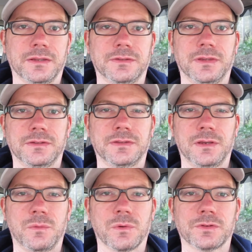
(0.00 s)
let's
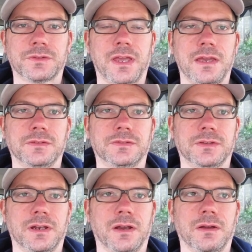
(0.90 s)
think worst case
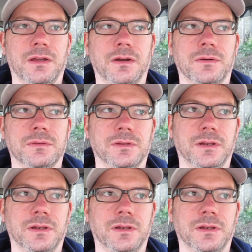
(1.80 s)
scenario.